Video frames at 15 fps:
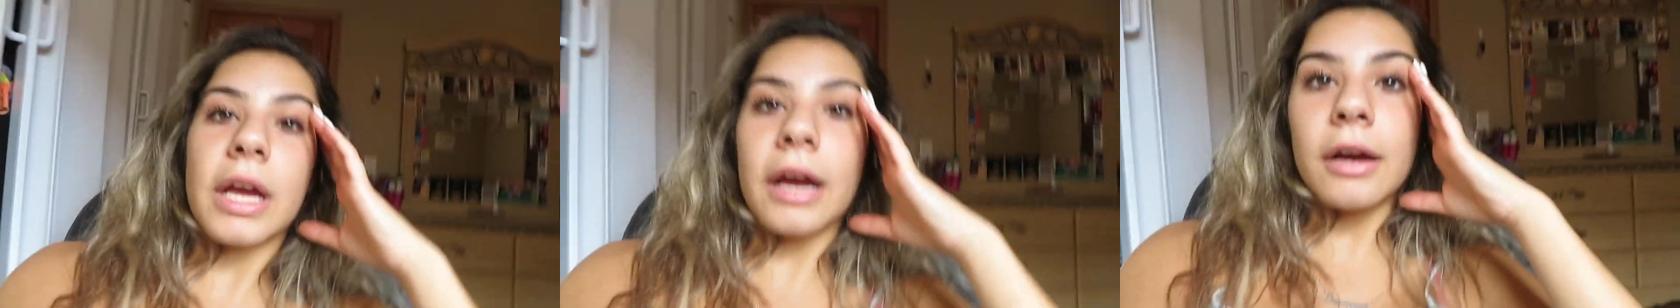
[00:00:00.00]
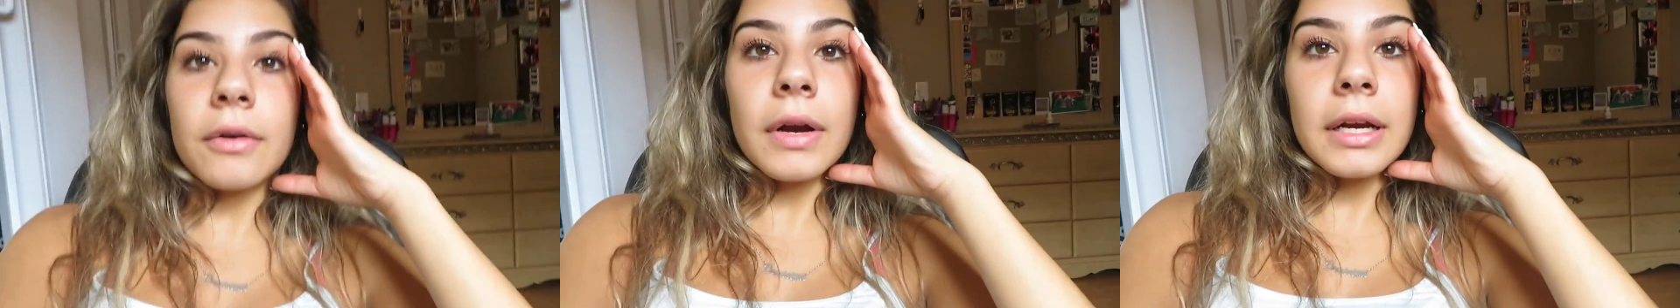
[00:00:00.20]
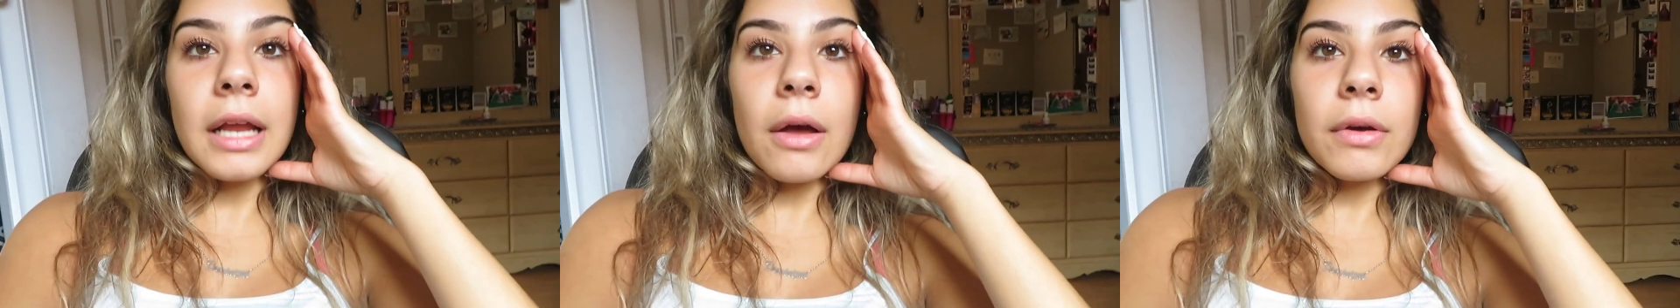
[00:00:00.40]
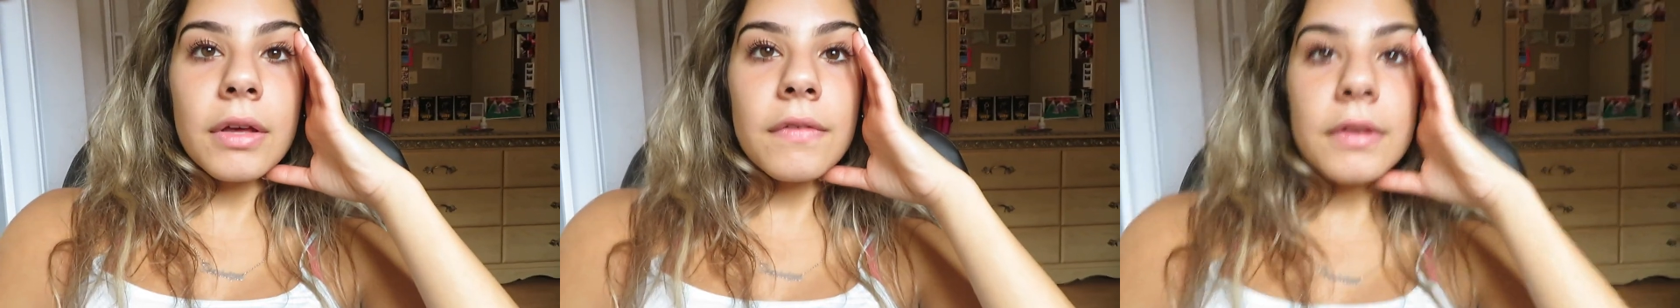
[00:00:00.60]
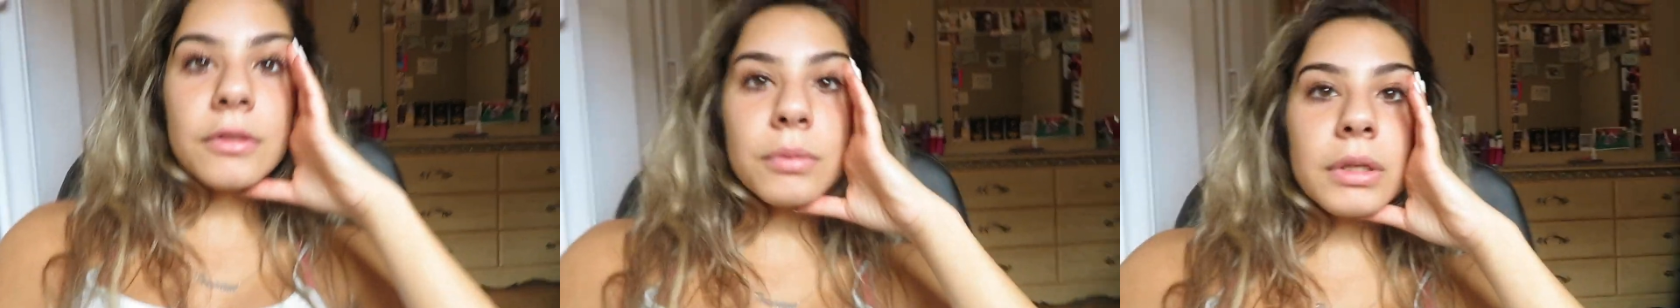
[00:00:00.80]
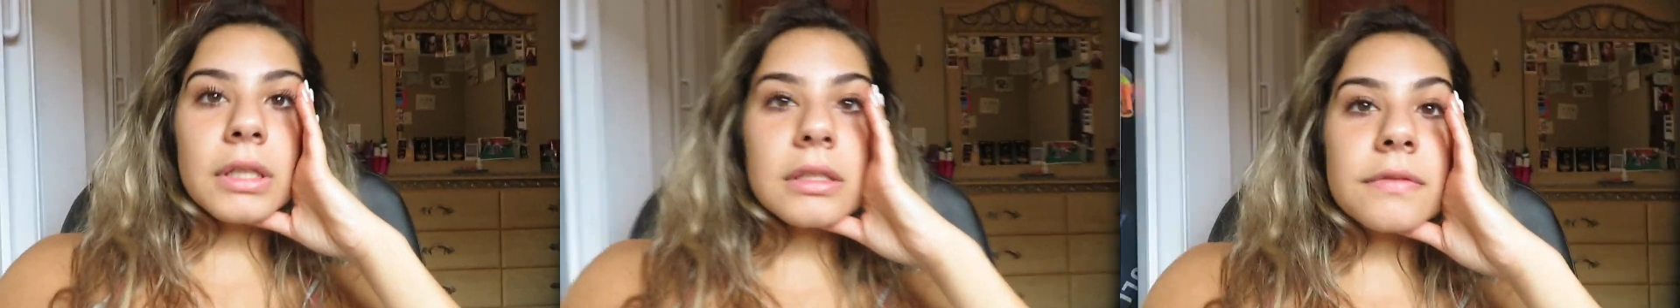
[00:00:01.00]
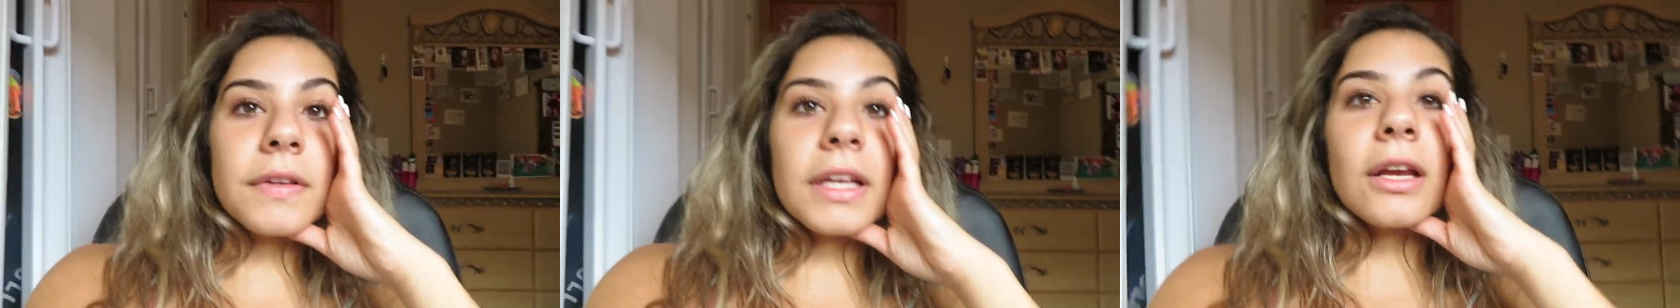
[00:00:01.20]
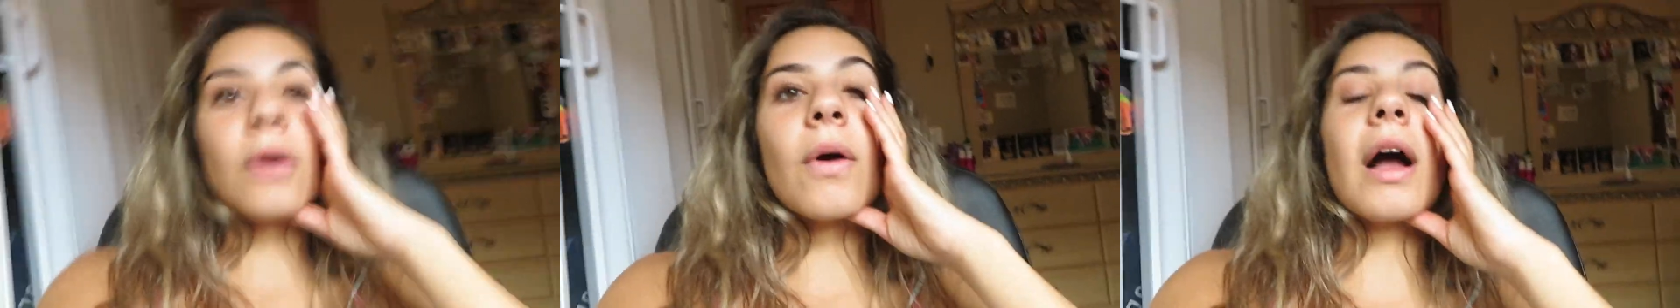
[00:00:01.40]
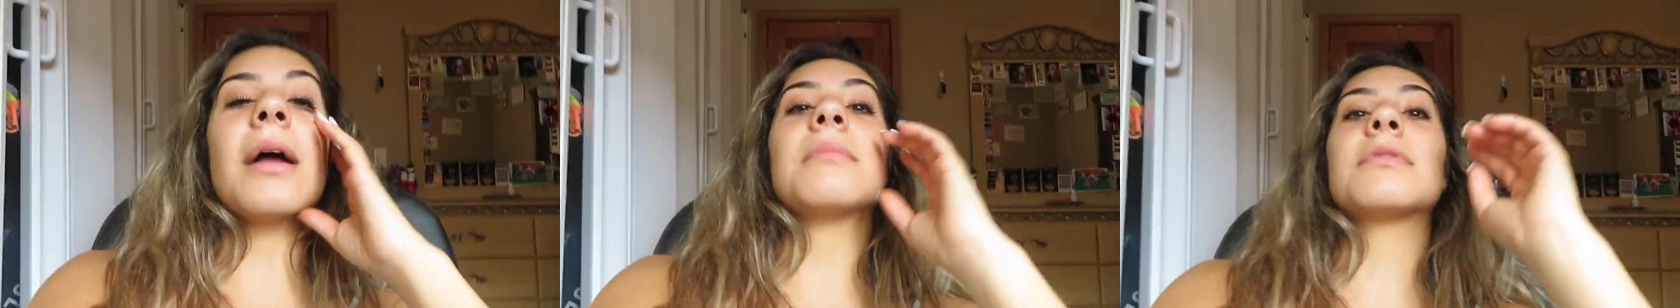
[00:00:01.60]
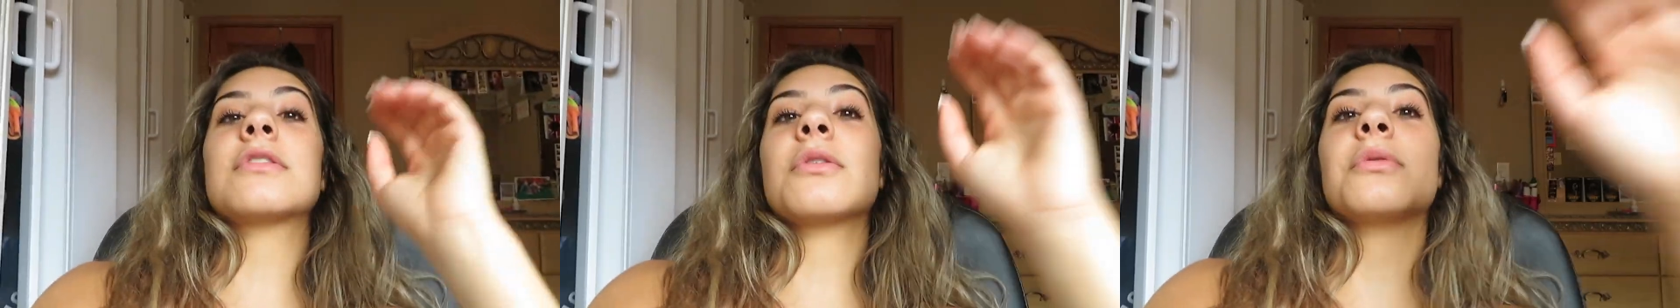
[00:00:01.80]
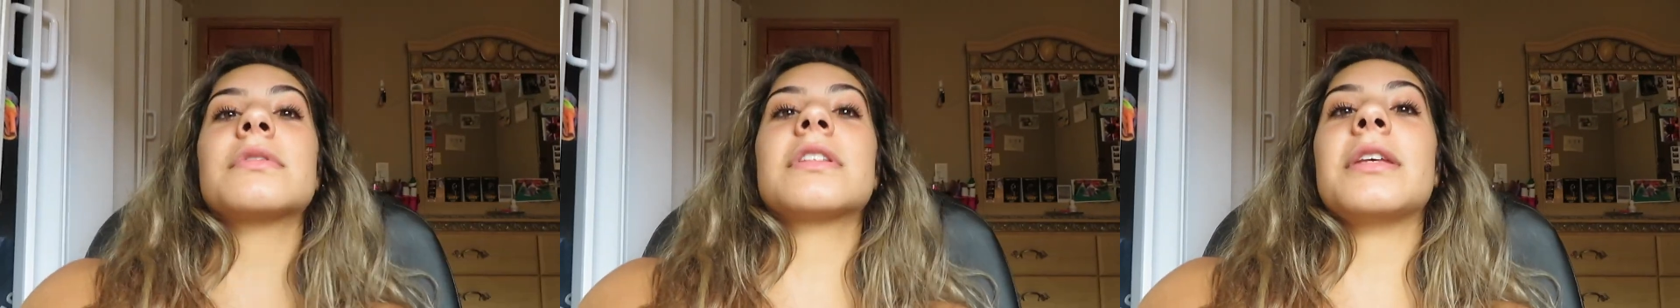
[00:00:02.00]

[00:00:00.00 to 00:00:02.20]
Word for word: tired right now even doing this video. I'm so